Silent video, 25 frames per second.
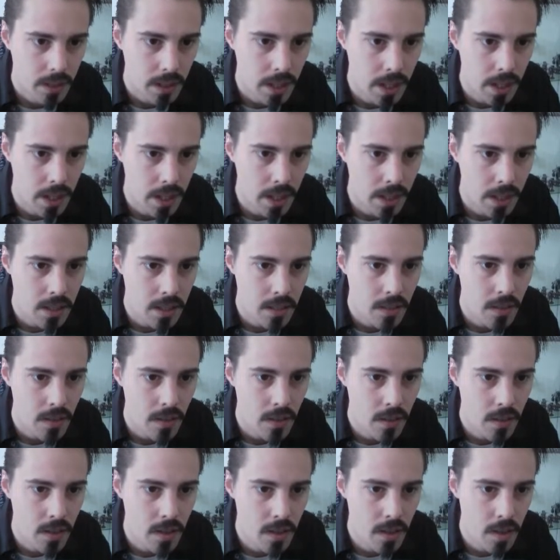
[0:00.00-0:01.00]
And is
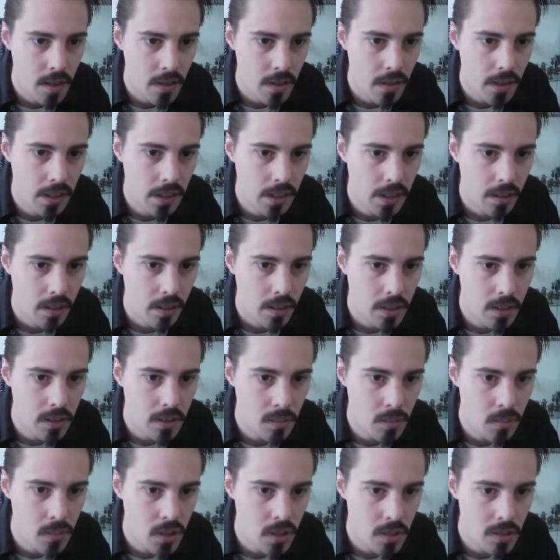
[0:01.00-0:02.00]
there another little
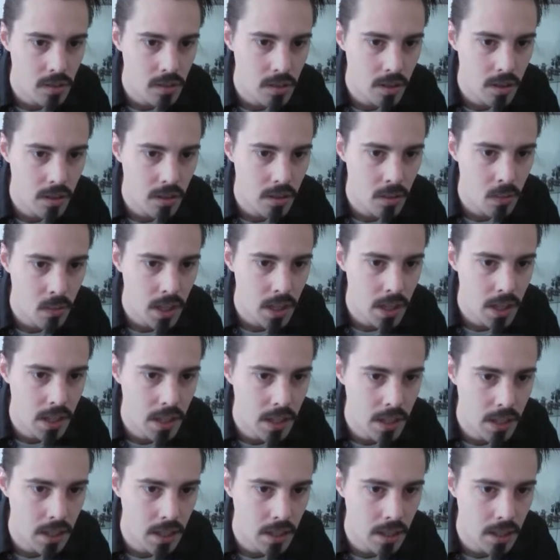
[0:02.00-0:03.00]
item just tucked away in
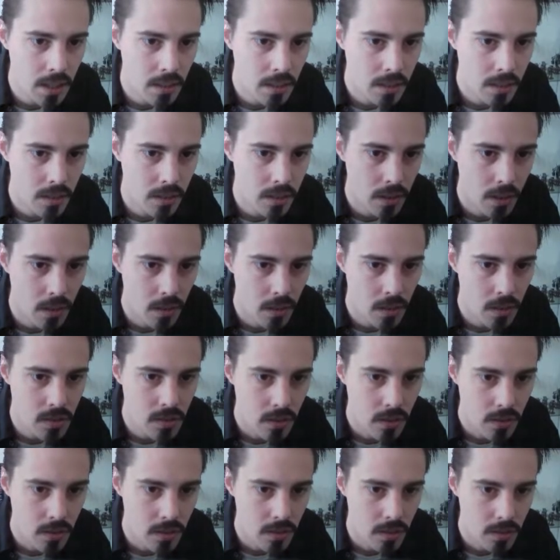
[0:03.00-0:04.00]
here? No, there is
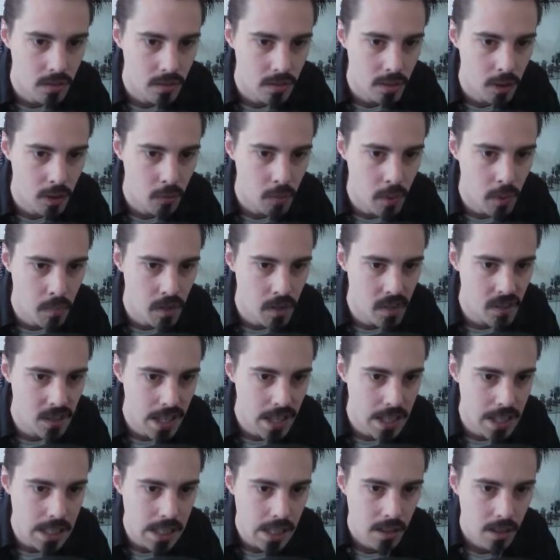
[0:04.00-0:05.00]
not. I've been
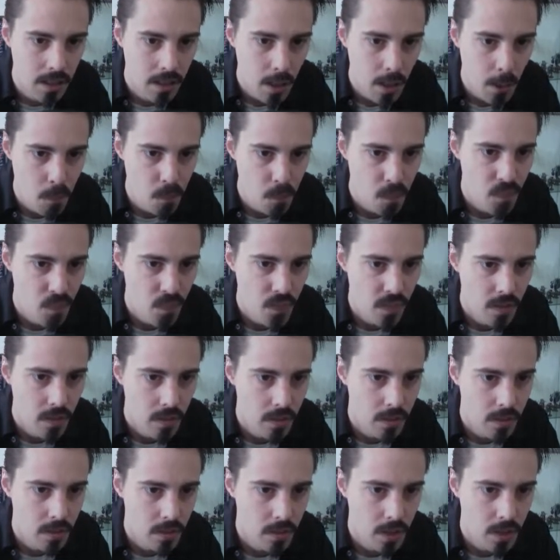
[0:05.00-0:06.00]
misled.
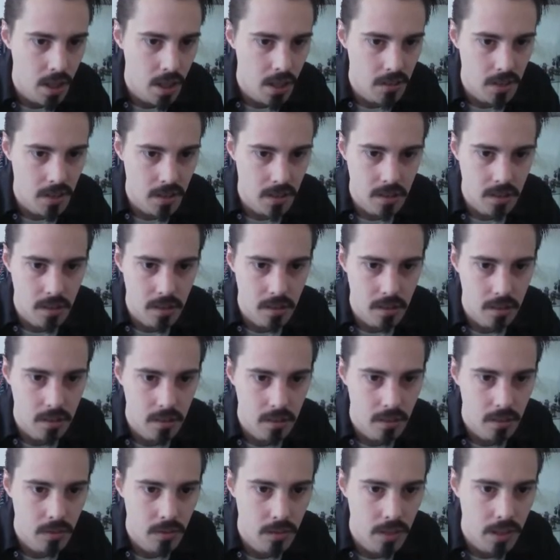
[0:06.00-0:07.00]
Curses!
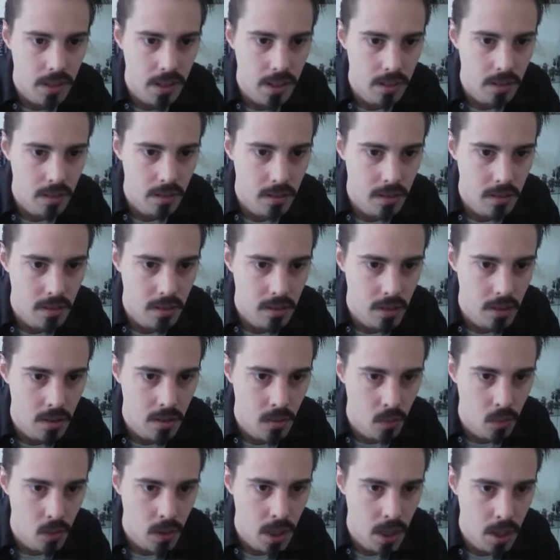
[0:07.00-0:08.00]
Right,
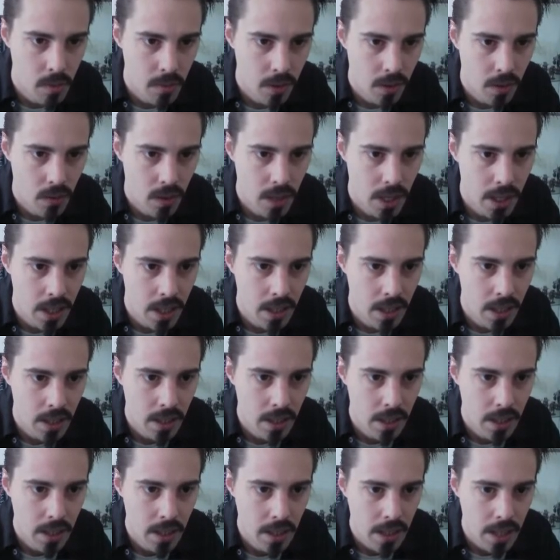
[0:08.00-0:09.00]
so we come along here,
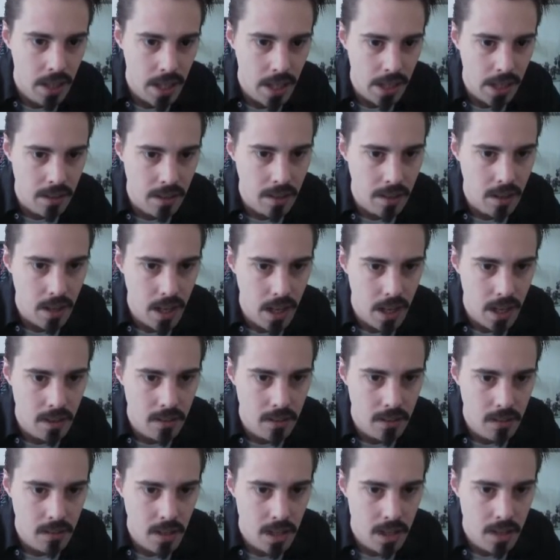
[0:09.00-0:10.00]
and
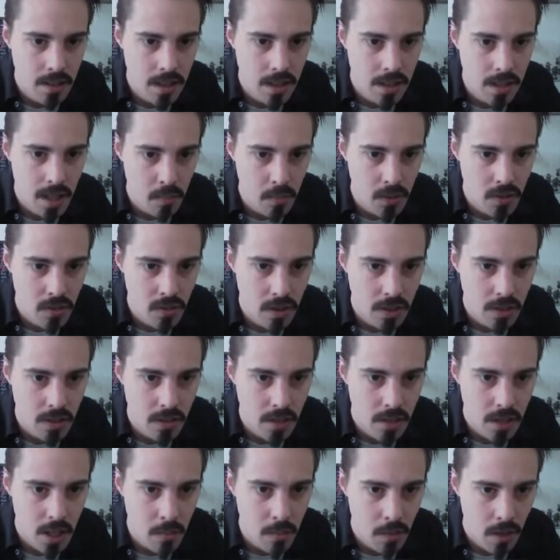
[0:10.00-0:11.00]
as Sandy demonstrated
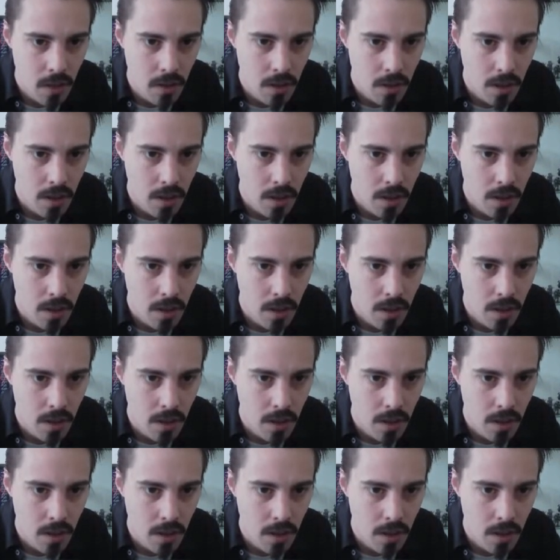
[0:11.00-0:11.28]
to the Kimono